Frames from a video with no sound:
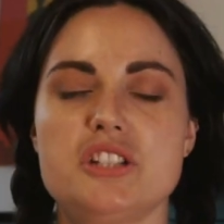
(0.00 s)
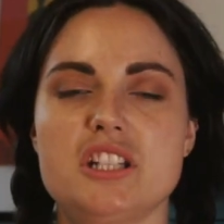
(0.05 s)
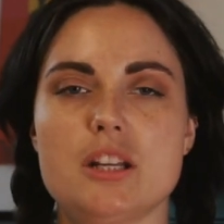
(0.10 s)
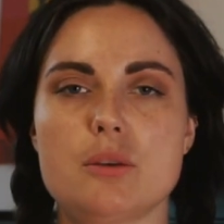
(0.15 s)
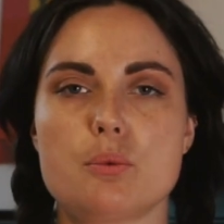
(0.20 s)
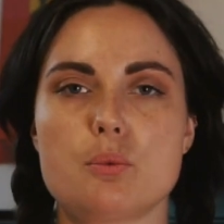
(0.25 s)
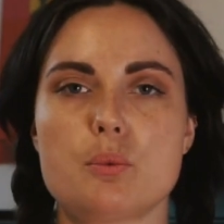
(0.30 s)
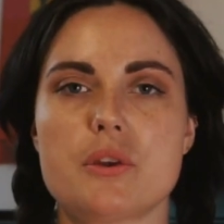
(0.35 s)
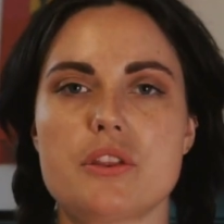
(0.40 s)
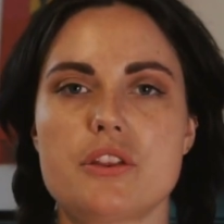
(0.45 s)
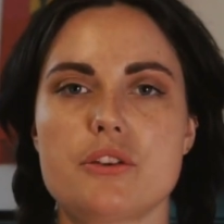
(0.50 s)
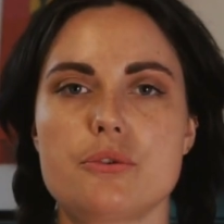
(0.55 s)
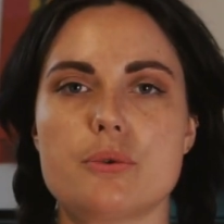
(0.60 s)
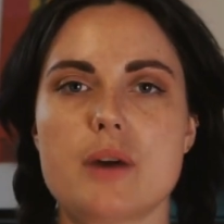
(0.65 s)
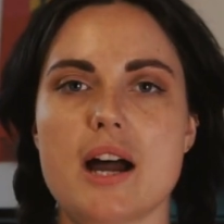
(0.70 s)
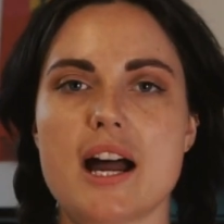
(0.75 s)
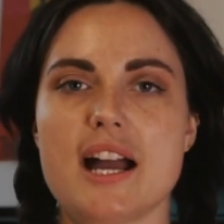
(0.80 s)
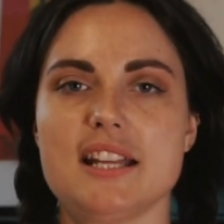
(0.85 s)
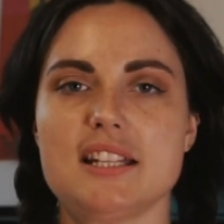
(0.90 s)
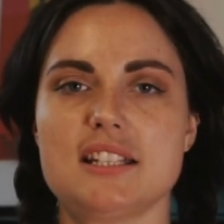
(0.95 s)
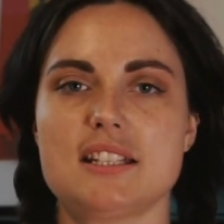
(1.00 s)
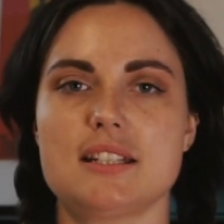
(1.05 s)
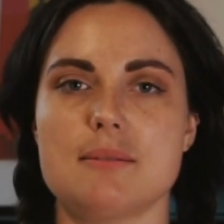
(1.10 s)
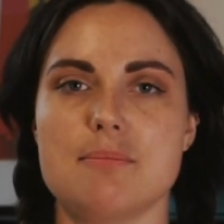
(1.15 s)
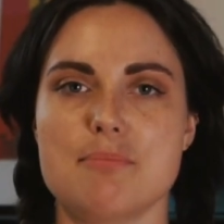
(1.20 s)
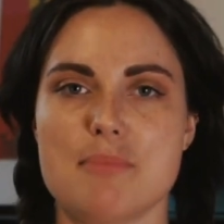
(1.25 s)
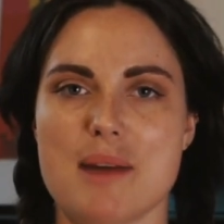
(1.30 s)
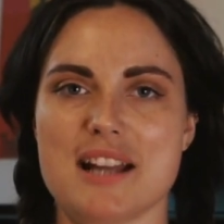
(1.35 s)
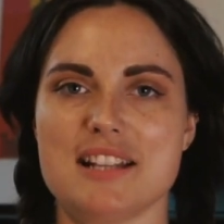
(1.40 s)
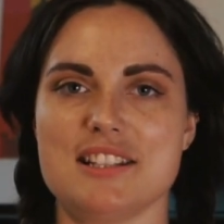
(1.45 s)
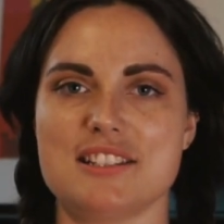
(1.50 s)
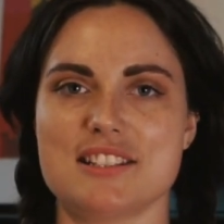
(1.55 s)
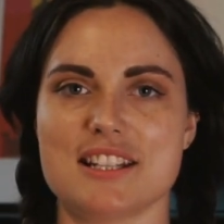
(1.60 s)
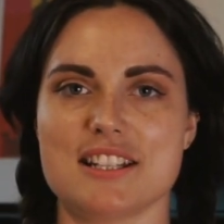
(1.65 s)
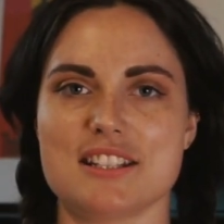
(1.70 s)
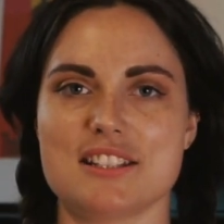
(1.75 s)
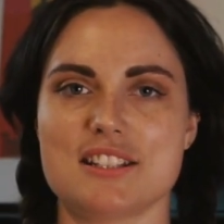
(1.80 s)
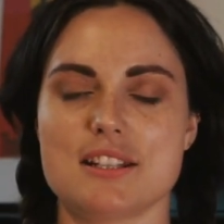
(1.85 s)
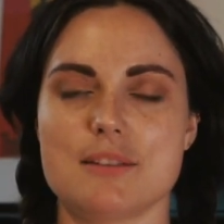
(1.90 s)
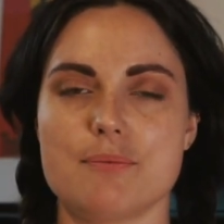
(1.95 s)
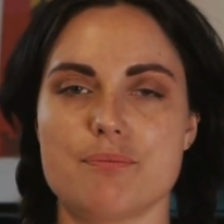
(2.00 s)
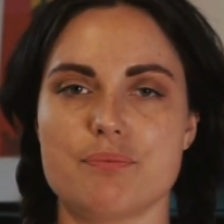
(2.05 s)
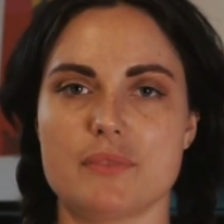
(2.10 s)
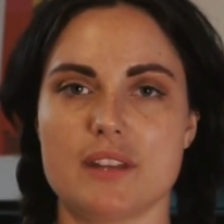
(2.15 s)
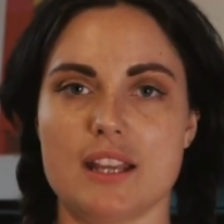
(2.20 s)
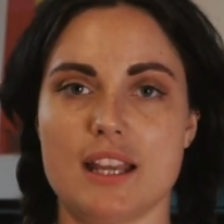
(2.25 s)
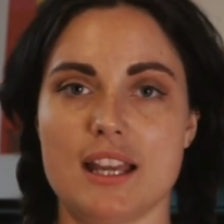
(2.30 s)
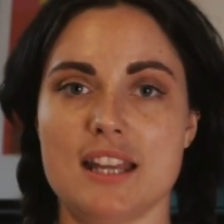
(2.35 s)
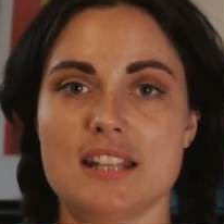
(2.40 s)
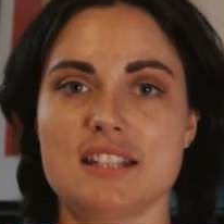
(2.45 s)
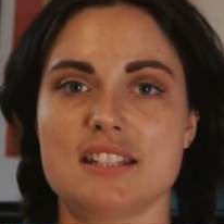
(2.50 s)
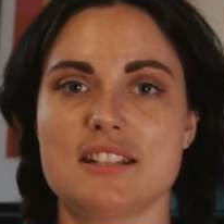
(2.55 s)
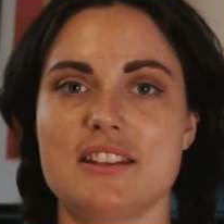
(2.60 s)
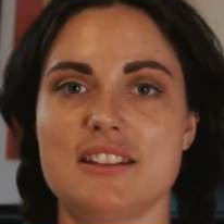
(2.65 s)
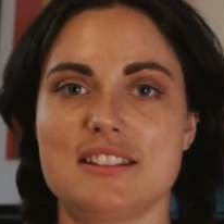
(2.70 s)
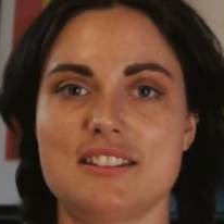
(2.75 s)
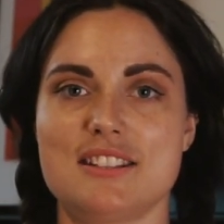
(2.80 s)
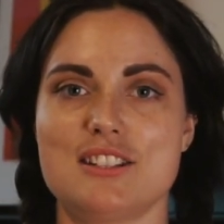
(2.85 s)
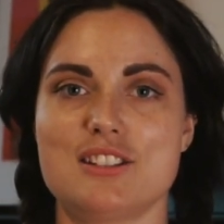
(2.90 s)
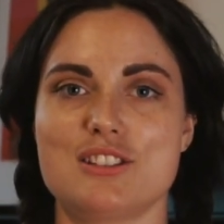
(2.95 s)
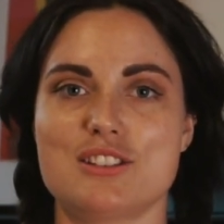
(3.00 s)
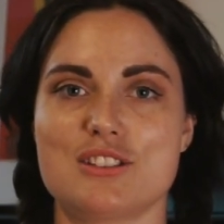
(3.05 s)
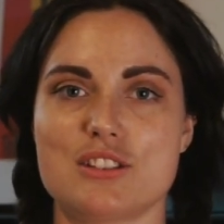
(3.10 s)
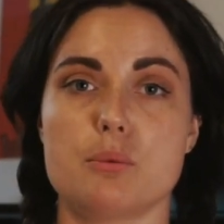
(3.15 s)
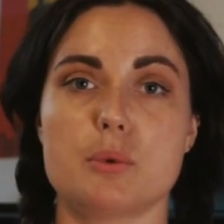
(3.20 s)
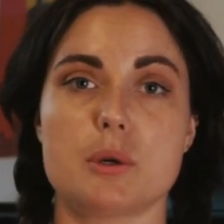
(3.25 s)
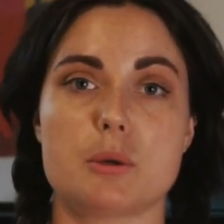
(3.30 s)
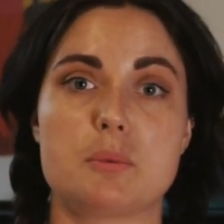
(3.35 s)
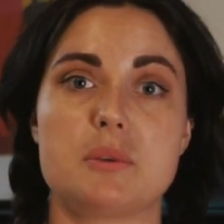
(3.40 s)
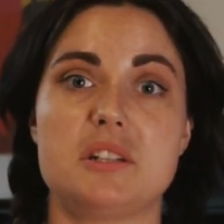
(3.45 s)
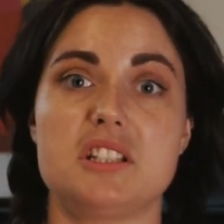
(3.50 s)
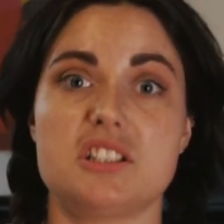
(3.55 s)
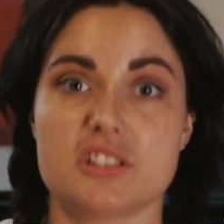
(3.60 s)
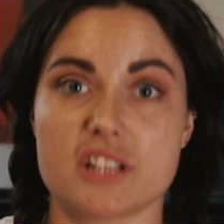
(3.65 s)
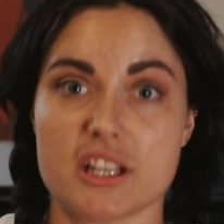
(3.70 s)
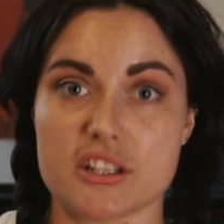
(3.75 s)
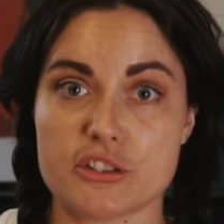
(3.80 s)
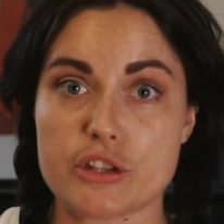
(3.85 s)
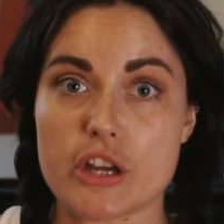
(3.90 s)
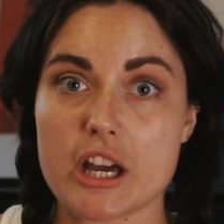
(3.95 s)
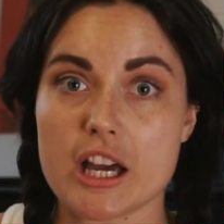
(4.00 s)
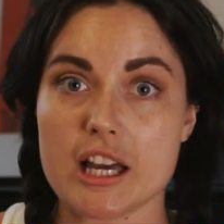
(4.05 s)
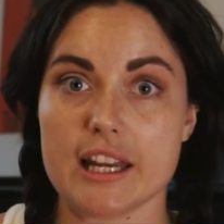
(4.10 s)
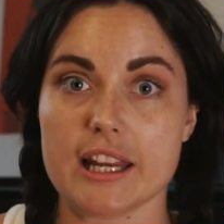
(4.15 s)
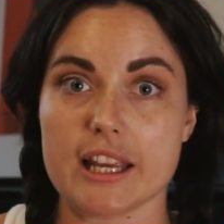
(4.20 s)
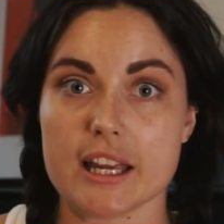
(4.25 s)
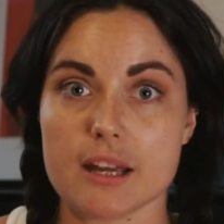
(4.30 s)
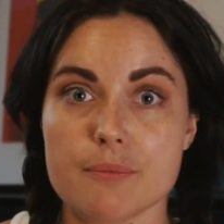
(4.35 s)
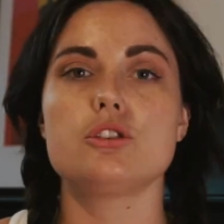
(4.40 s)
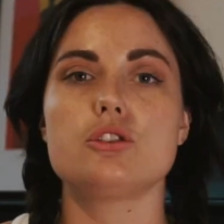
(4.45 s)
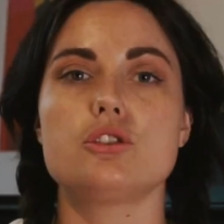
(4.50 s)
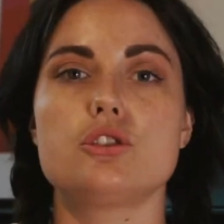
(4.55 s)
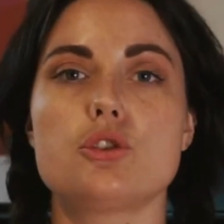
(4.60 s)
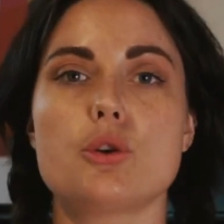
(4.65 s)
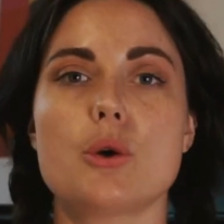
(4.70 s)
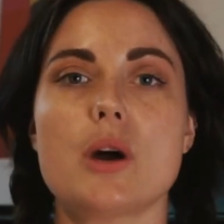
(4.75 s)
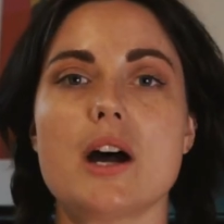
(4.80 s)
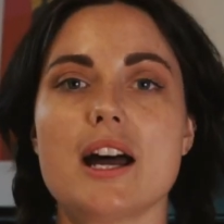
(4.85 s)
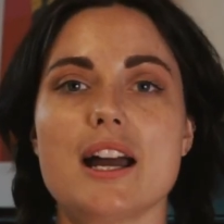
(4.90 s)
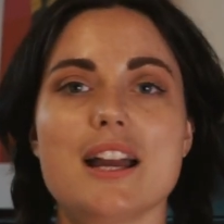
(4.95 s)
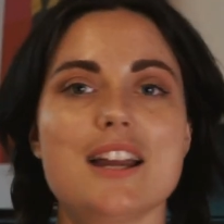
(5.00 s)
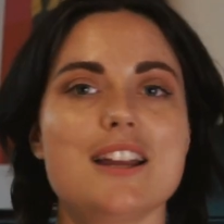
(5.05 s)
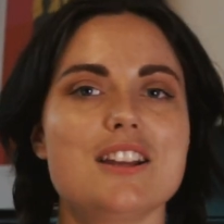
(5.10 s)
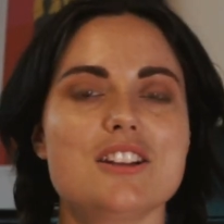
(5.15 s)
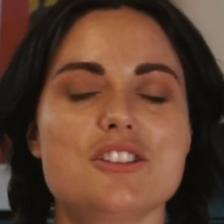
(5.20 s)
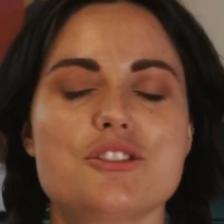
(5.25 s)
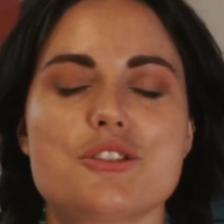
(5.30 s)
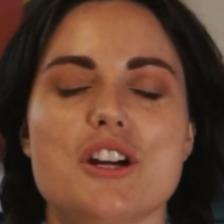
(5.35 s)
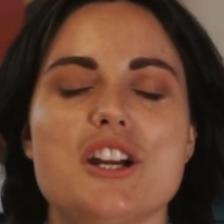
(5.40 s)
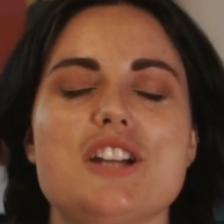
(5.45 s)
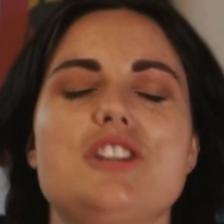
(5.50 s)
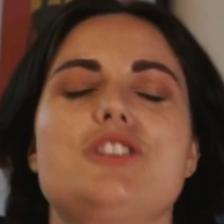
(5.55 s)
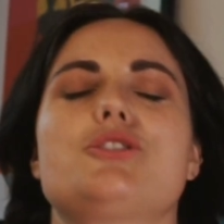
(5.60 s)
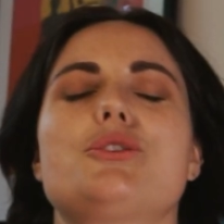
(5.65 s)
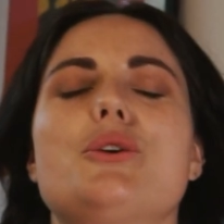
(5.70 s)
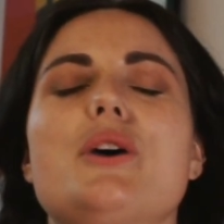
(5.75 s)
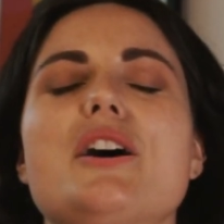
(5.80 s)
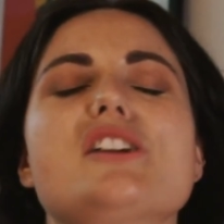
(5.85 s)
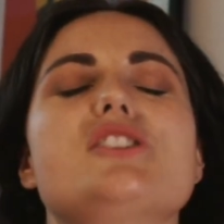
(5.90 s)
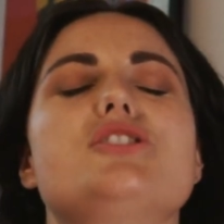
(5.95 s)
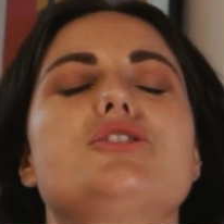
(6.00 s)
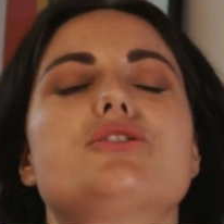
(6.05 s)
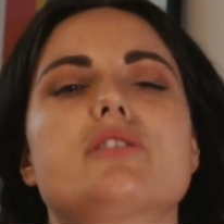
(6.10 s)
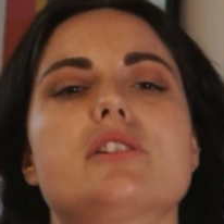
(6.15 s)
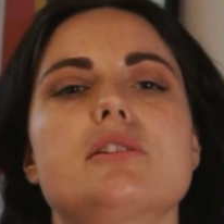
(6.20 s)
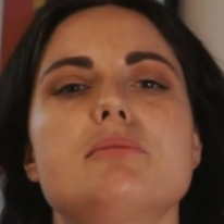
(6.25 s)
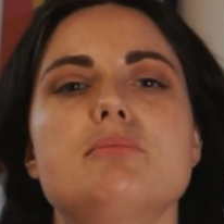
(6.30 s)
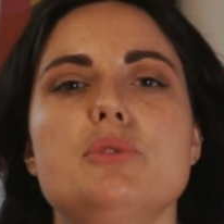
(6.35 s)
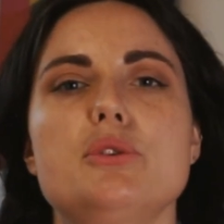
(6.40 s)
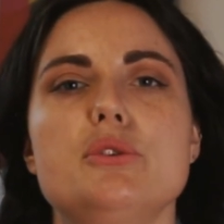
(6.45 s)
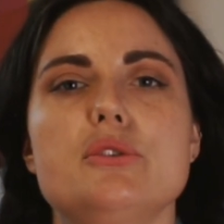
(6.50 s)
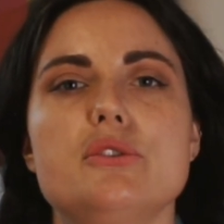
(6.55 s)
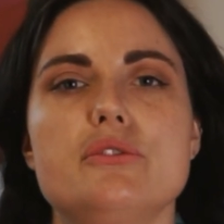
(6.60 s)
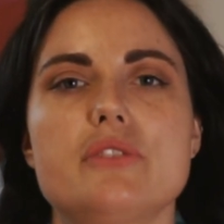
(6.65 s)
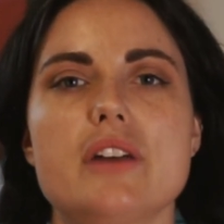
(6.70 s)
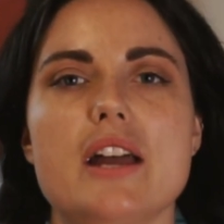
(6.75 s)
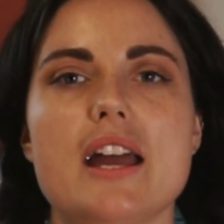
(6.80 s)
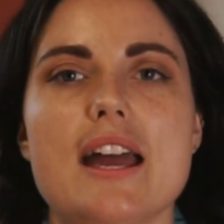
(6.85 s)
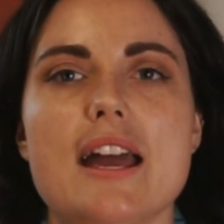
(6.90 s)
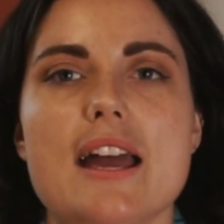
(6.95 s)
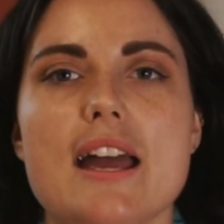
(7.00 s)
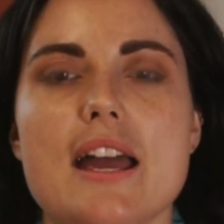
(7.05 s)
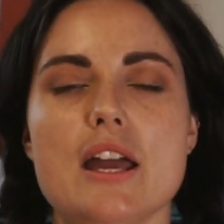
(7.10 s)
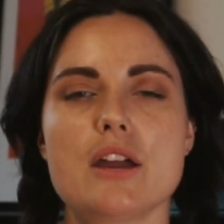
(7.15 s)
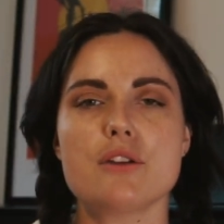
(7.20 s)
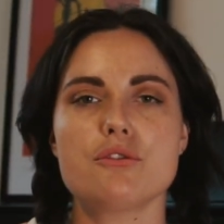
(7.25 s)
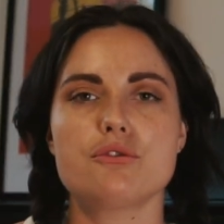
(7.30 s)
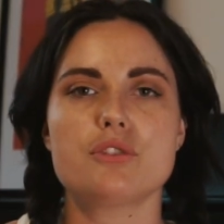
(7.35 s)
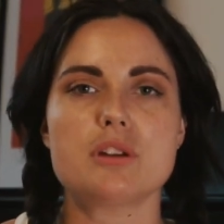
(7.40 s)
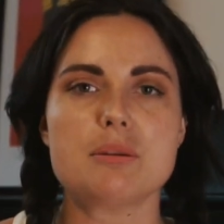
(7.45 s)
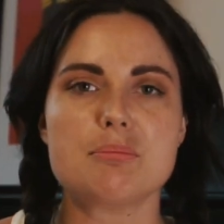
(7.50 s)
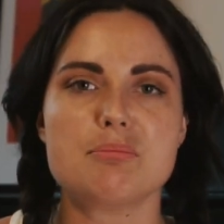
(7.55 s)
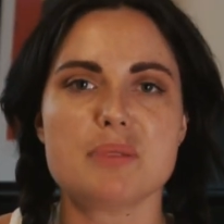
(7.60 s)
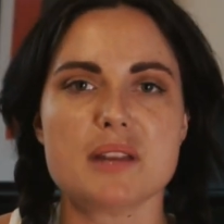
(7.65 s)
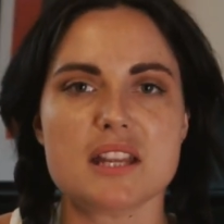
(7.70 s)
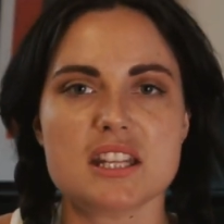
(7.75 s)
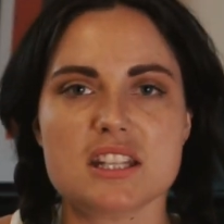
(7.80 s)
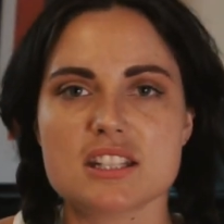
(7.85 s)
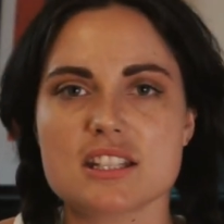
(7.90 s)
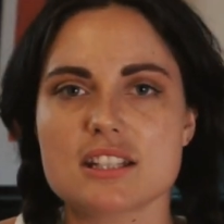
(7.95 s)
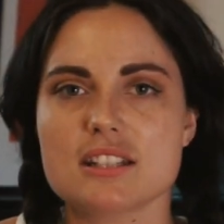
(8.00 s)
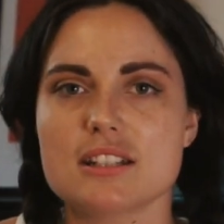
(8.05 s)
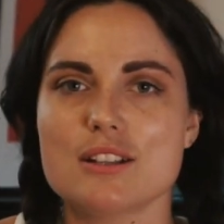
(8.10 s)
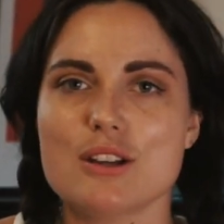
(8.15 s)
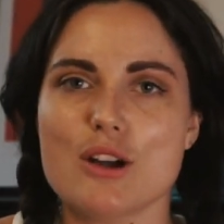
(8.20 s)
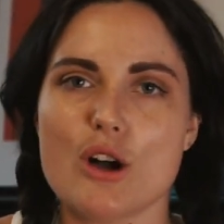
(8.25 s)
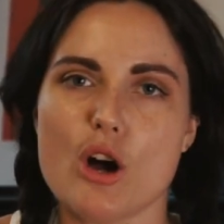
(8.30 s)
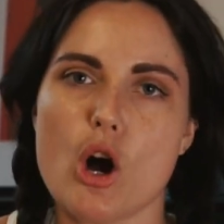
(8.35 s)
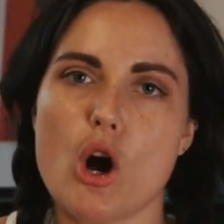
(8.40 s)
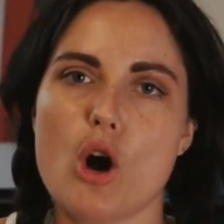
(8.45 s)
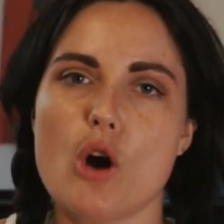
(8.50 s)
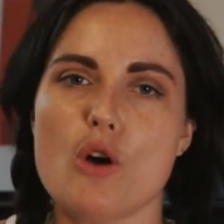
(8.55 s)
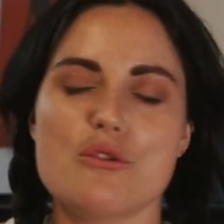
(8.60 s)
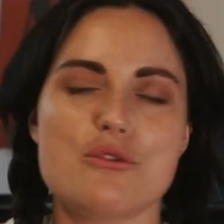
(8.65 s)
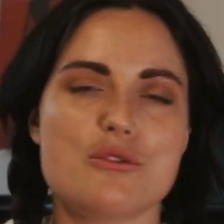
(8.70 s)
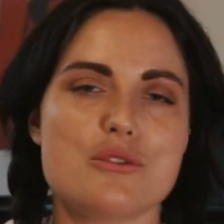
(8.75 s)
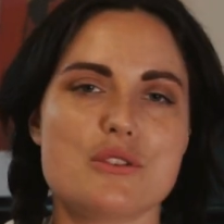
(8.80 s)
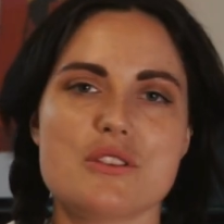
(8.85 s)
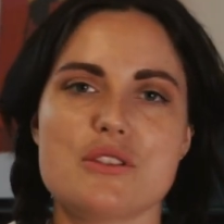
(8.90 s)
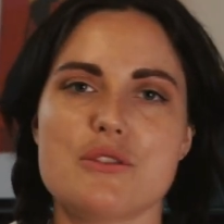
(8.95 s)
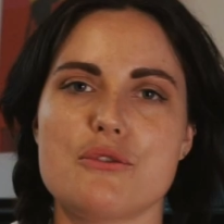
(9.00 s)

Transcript: it with the right mindset. And this is what we discussed earlier. Try to remove every bit of the